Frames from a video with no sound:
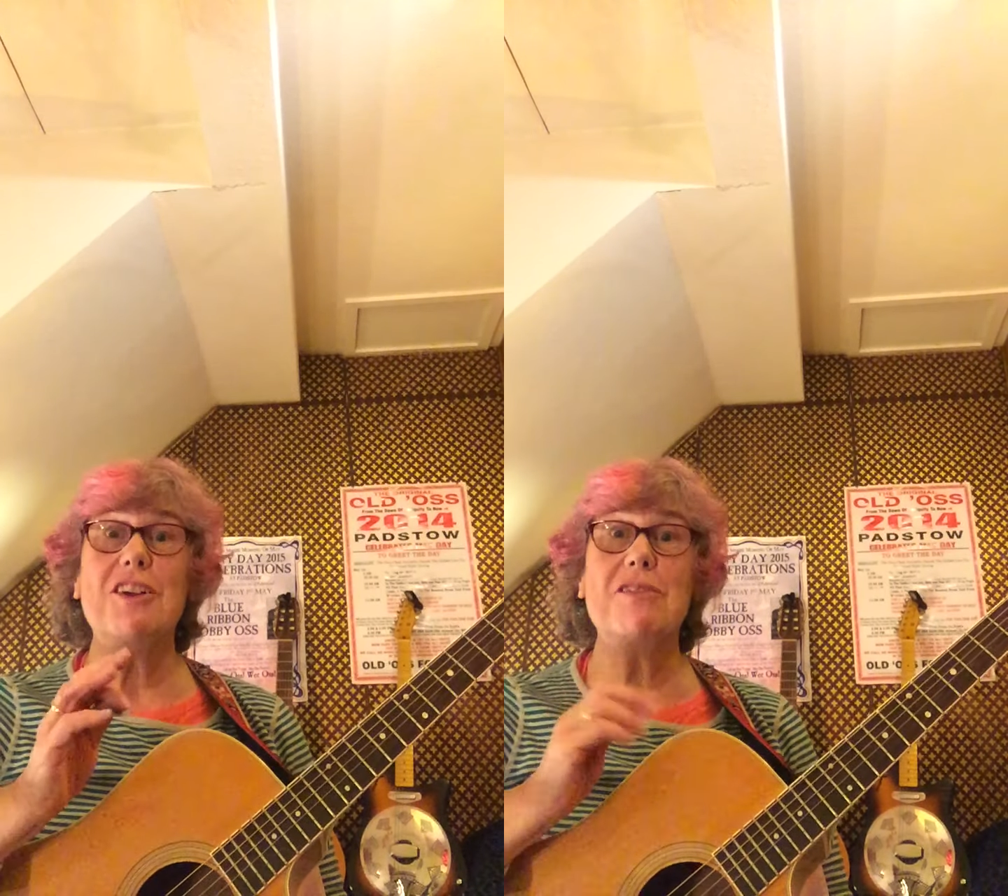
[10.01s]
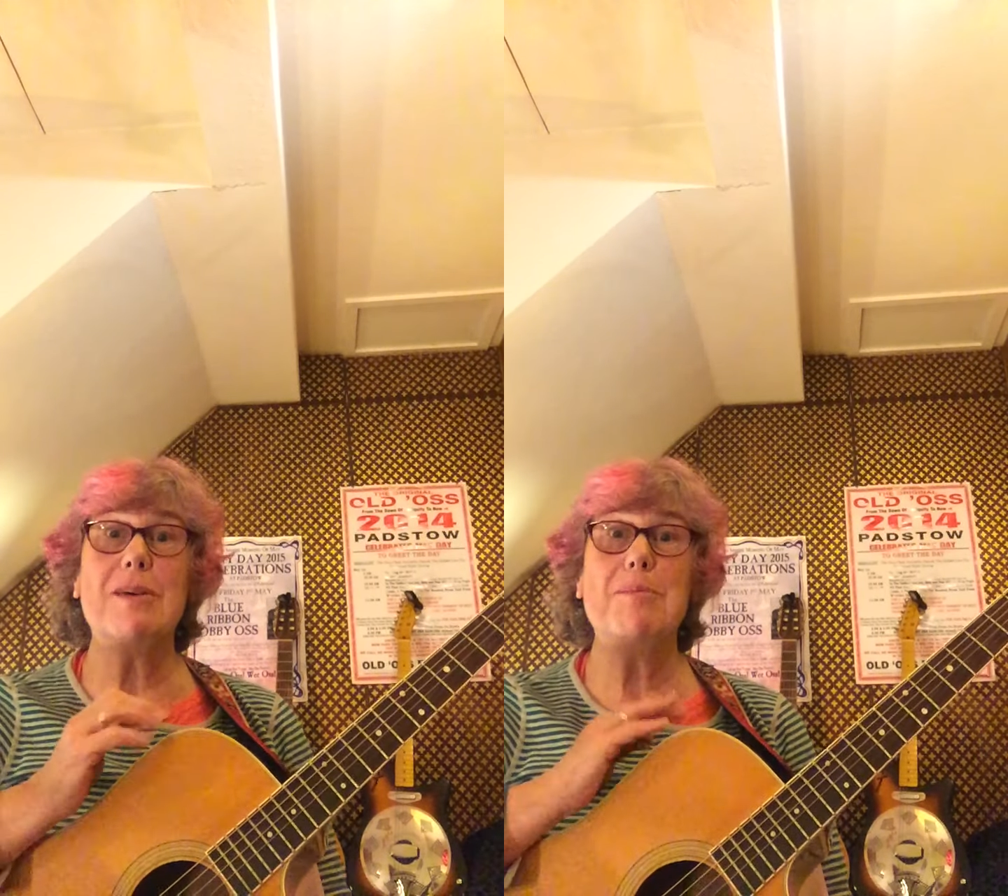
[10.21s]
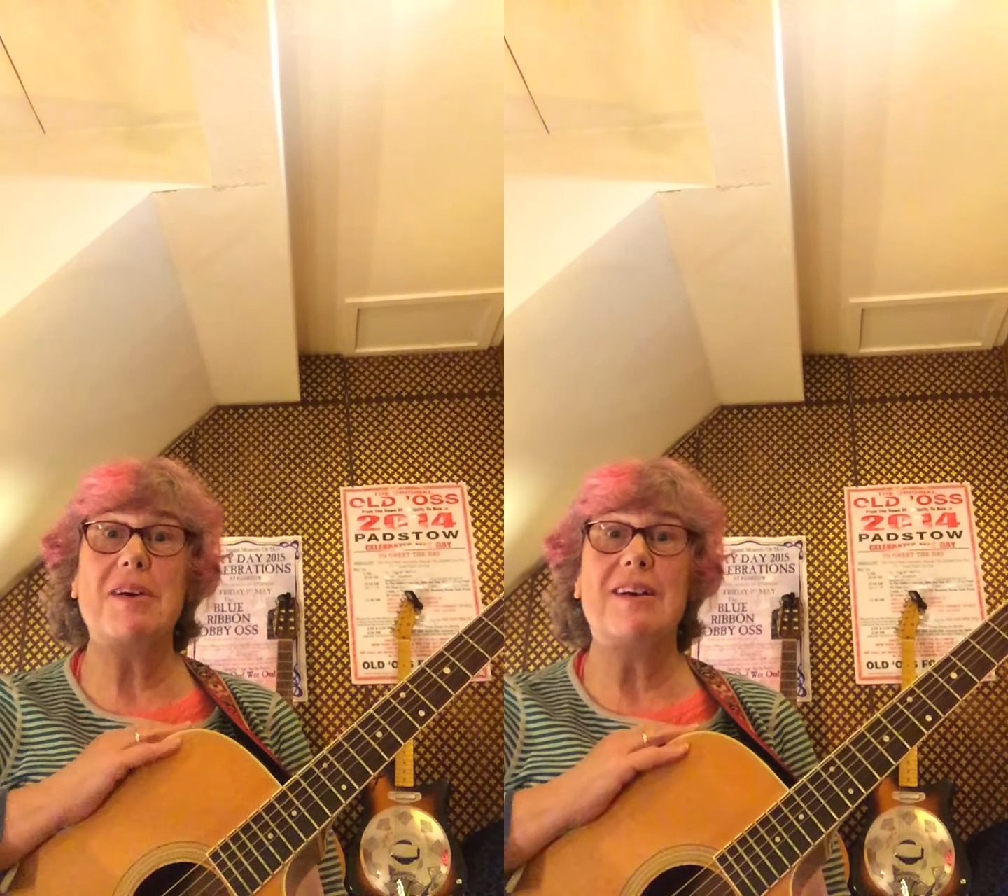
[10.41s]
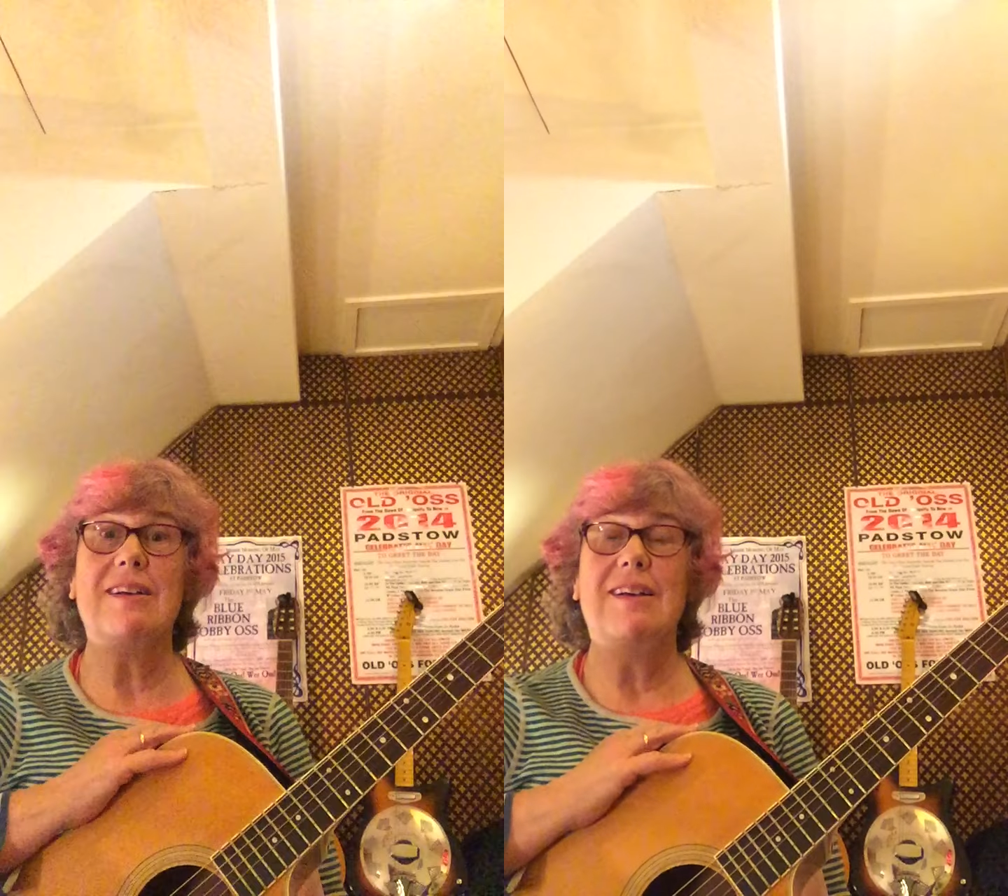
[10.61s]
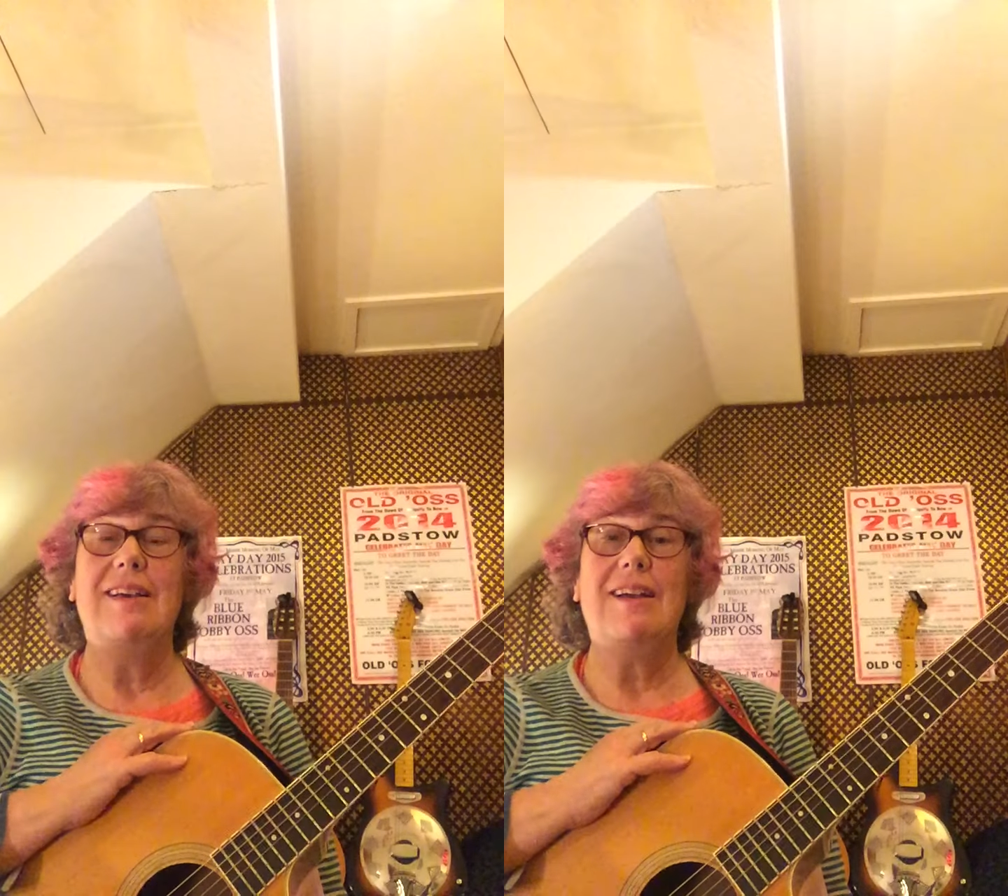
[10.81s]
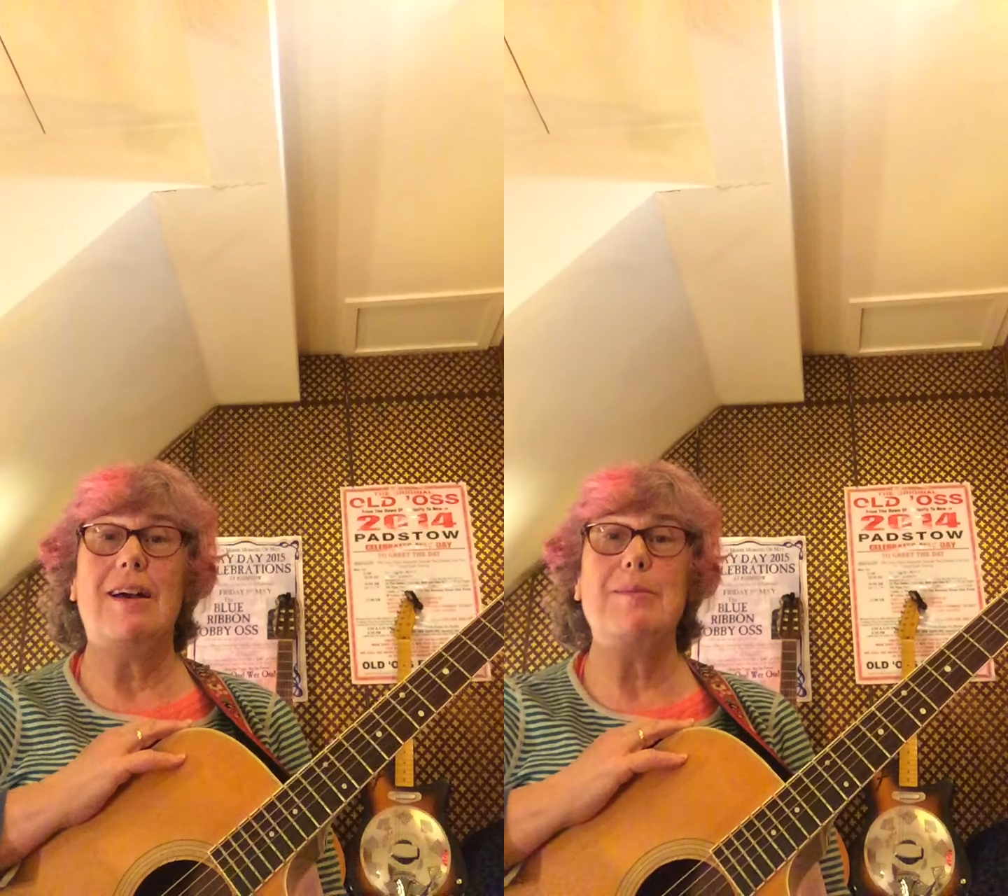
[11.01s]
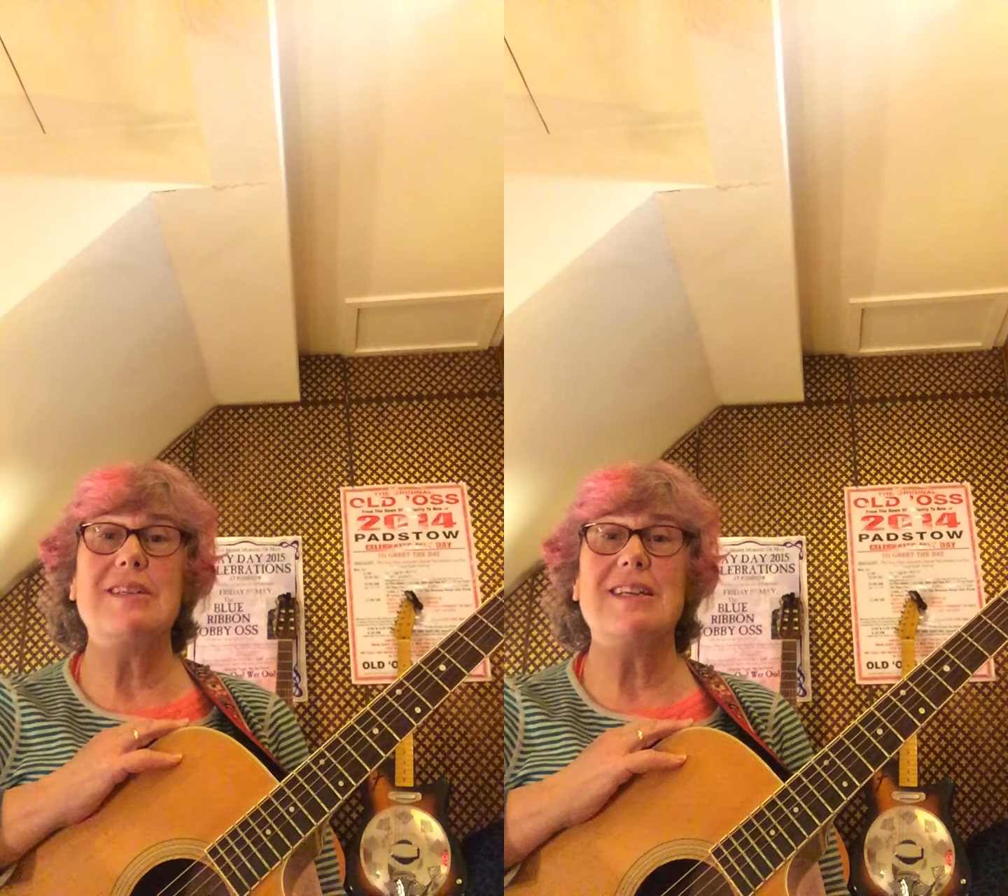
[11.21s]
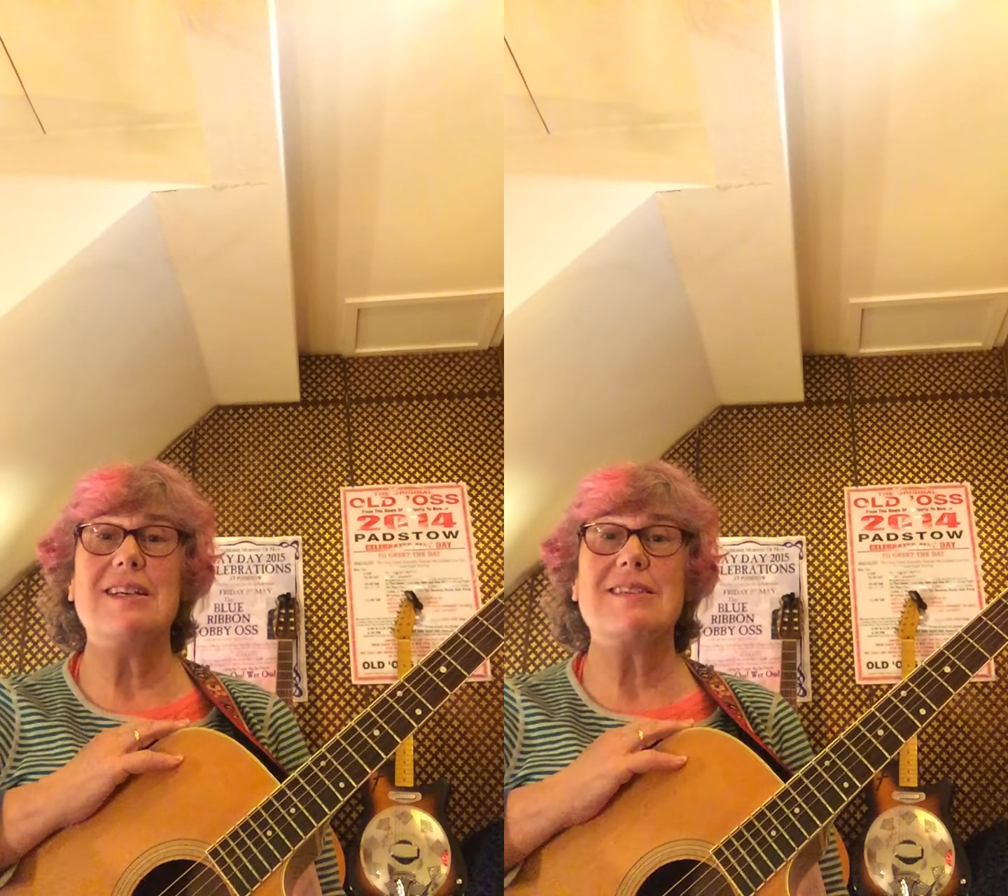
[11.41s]
November, a couple
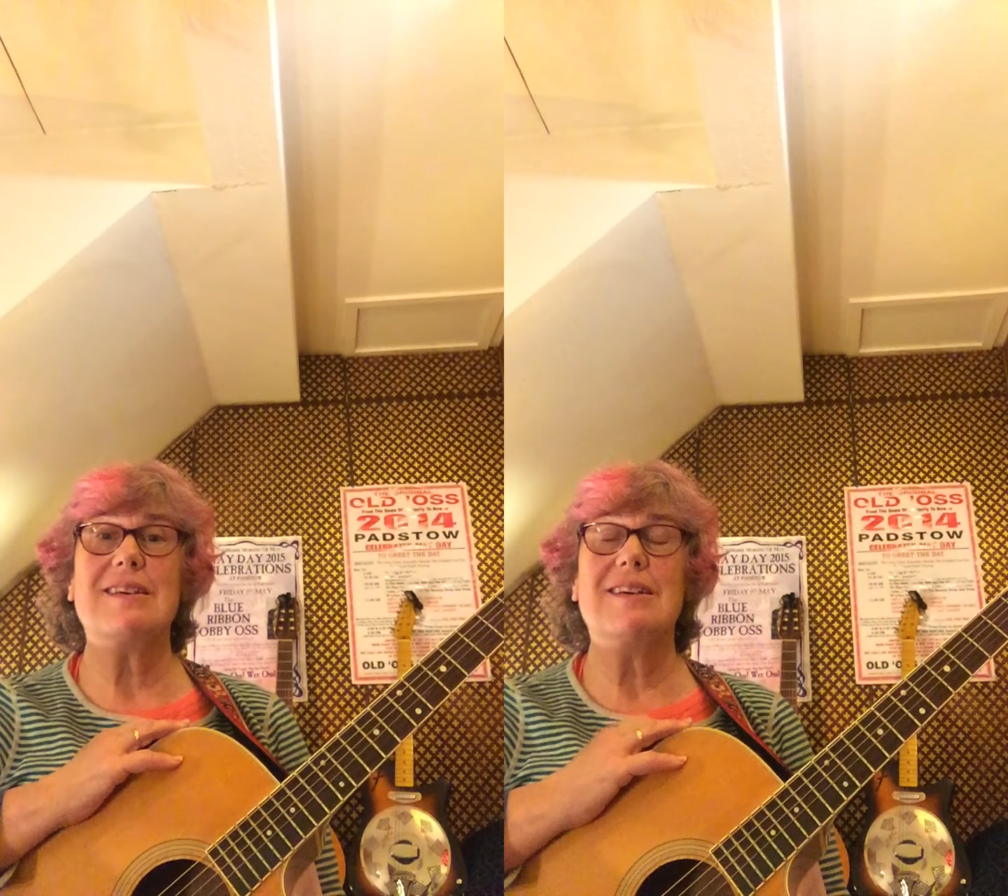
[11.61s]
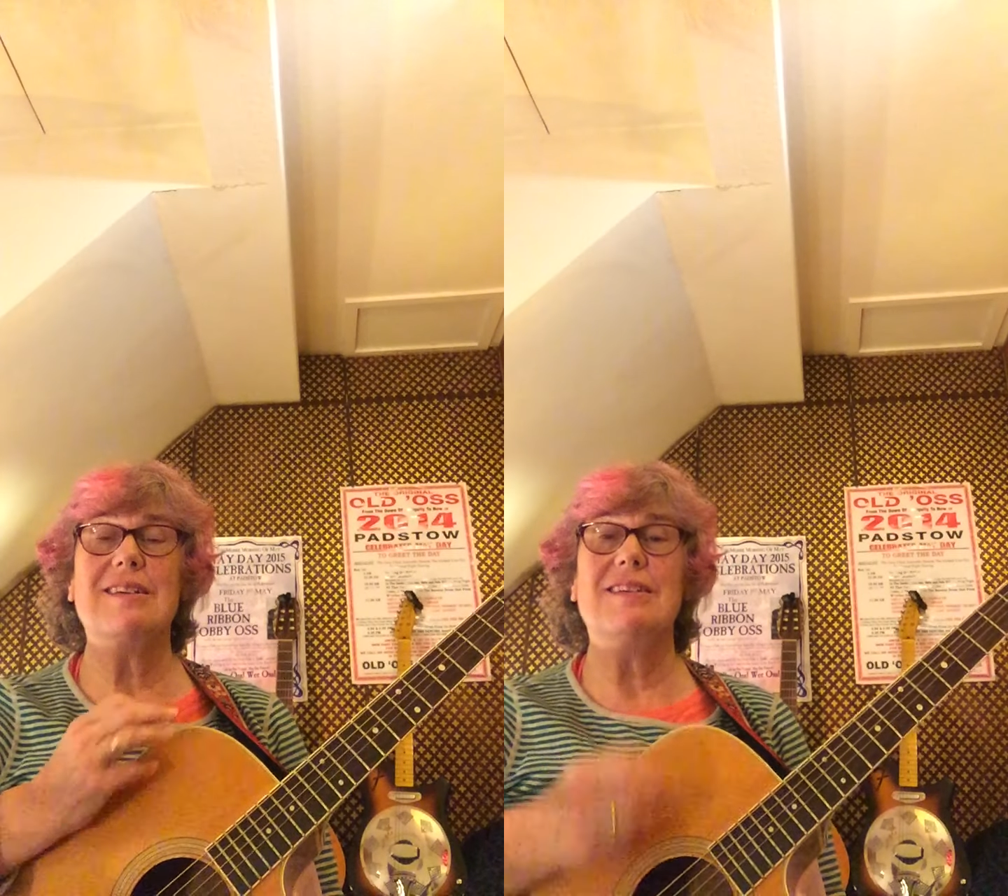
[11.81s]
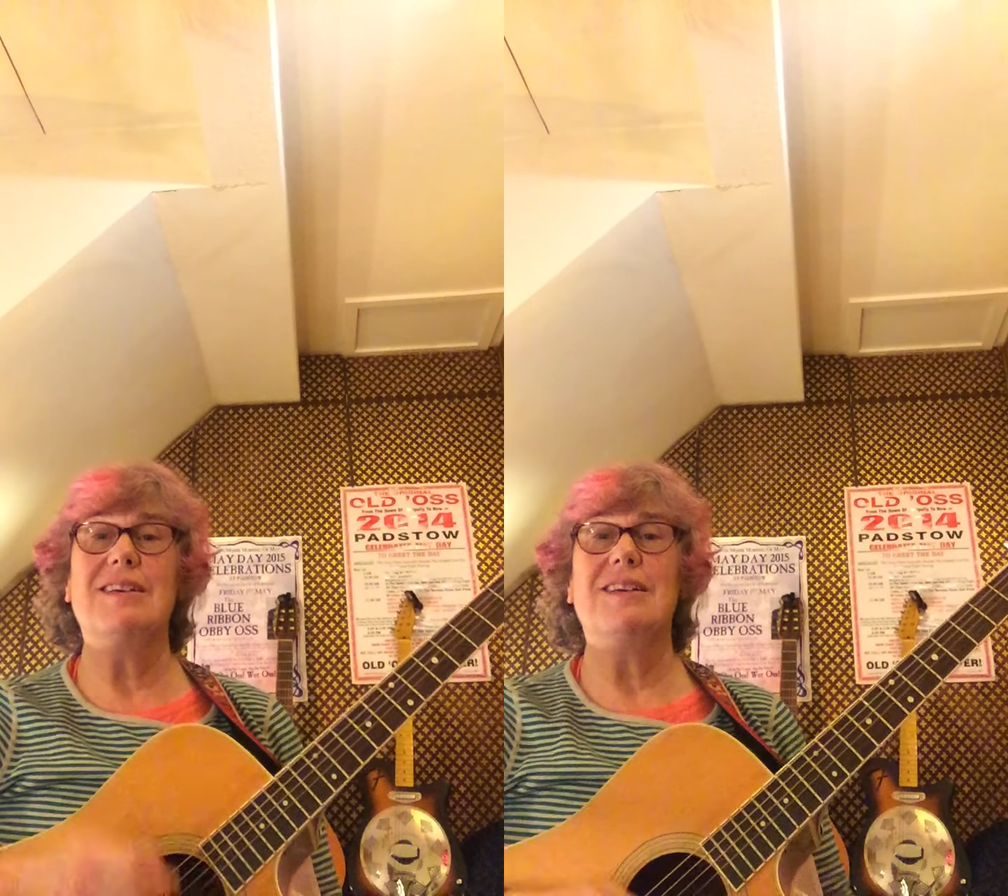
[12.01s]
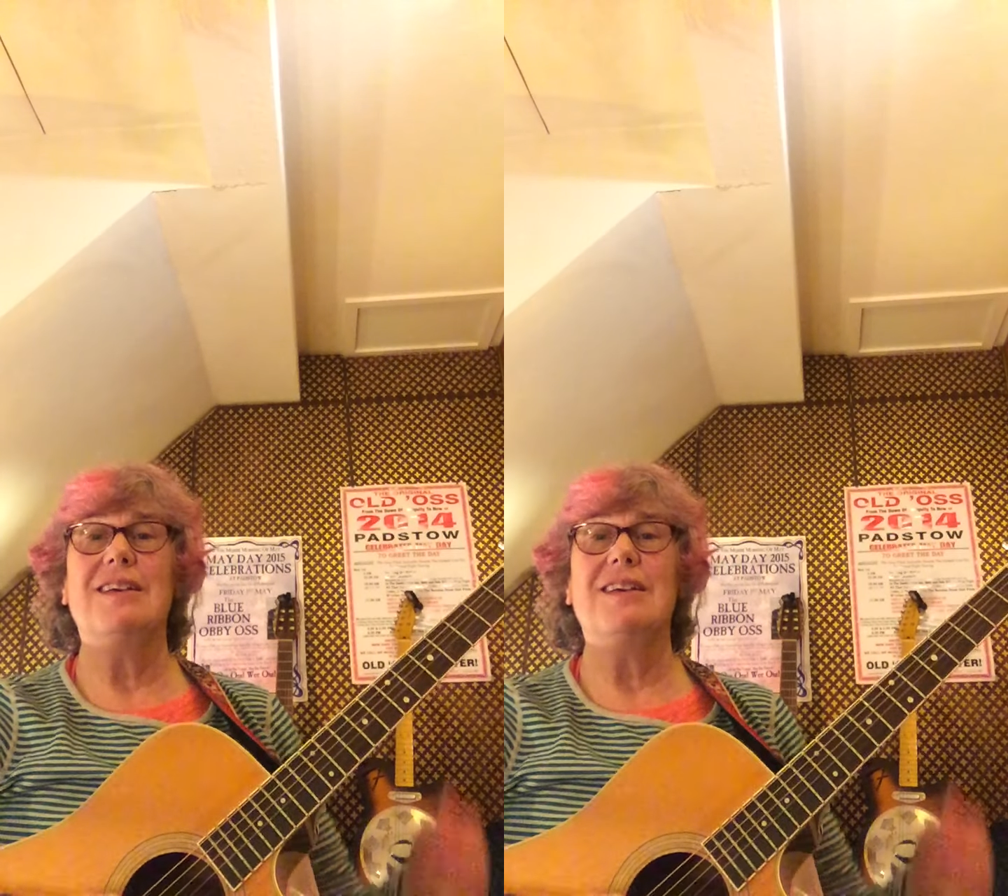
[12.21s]
of days ago.